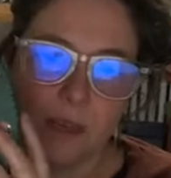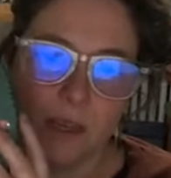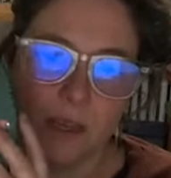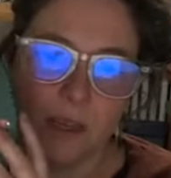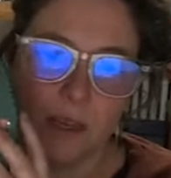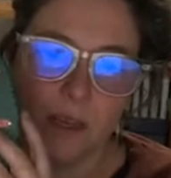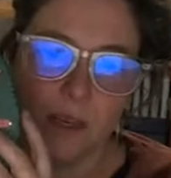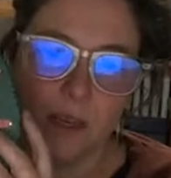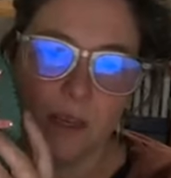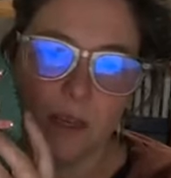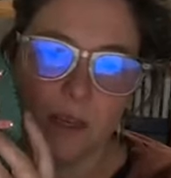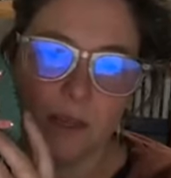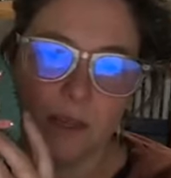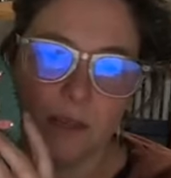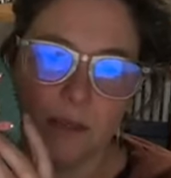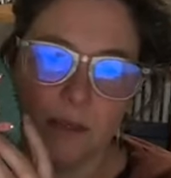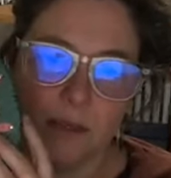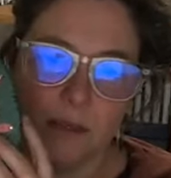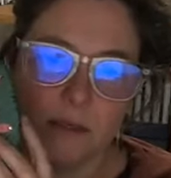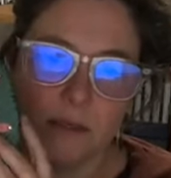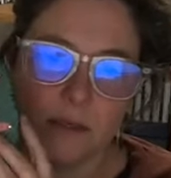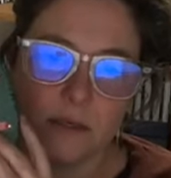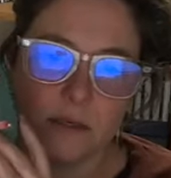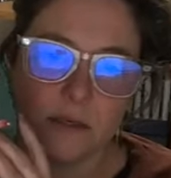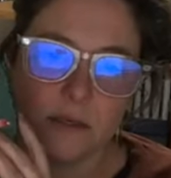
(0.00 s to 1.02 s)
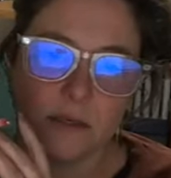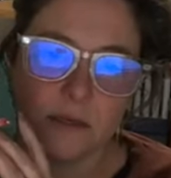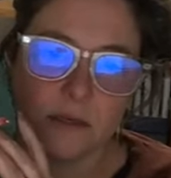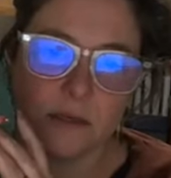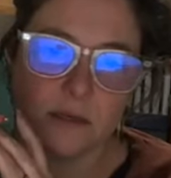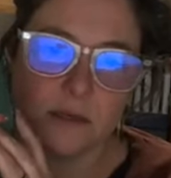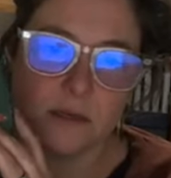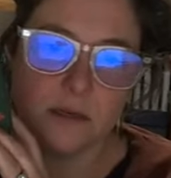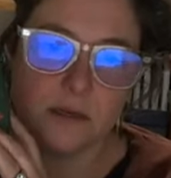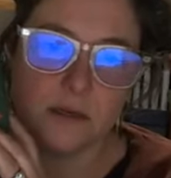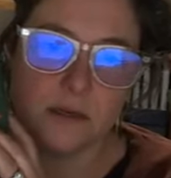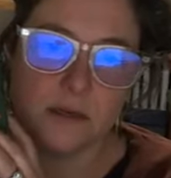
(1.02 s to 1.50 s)
and
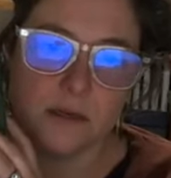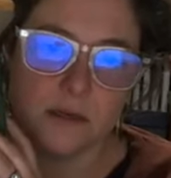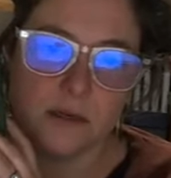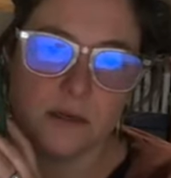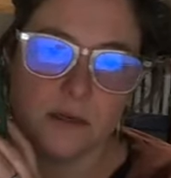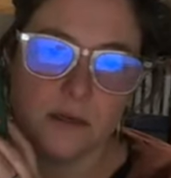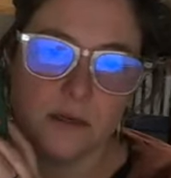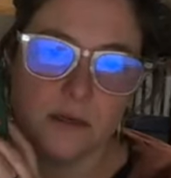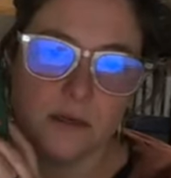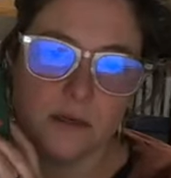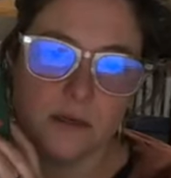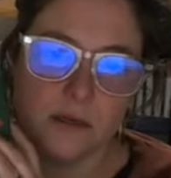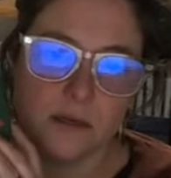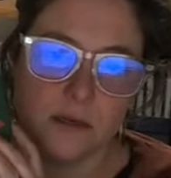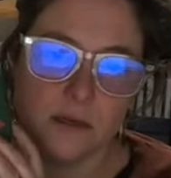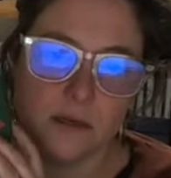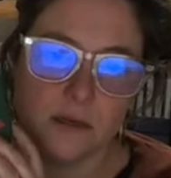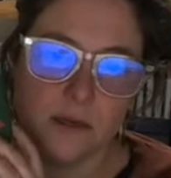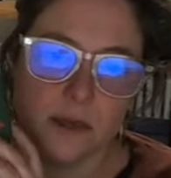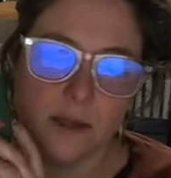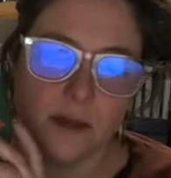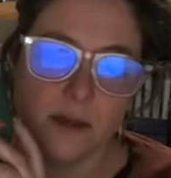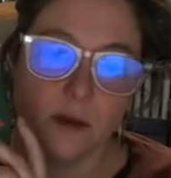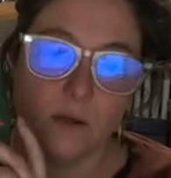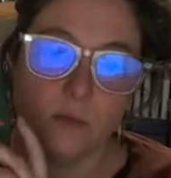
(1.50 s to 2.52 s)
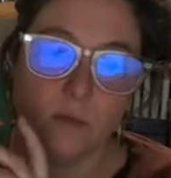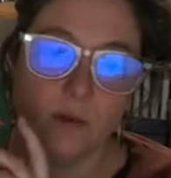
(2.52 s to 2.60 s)
getting